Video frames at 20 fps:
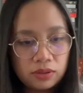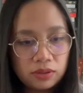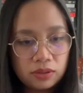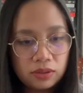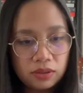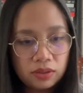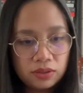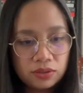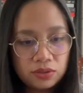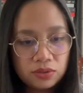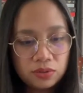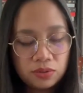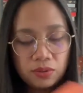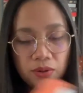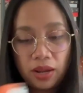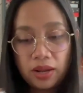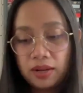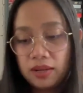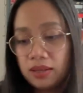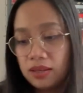I don't
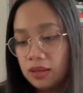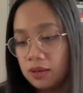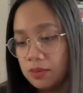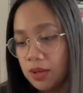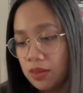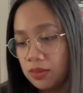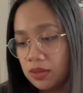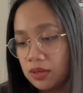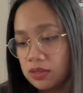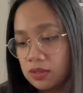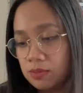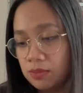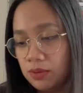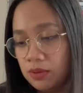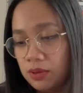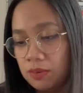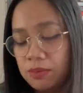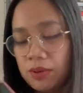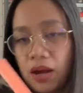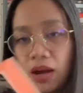know anything about this
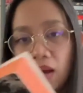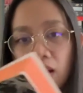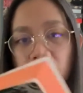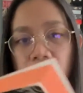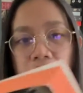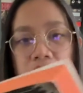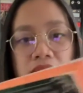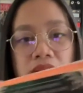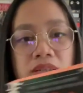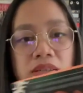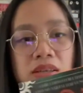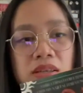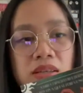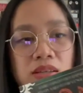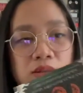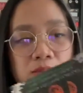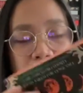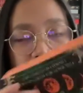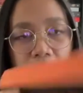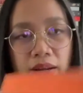book, but you can see
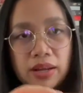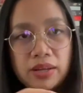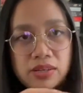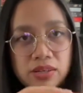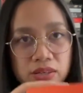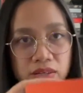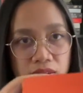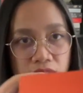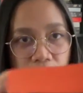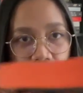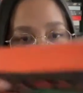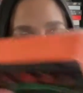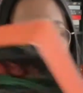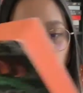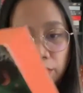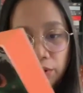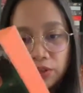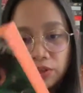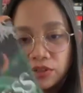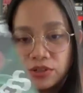the sprayed edges, it's
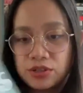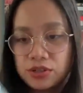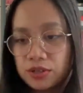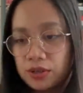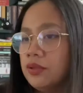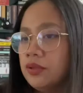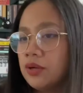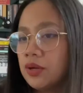orange.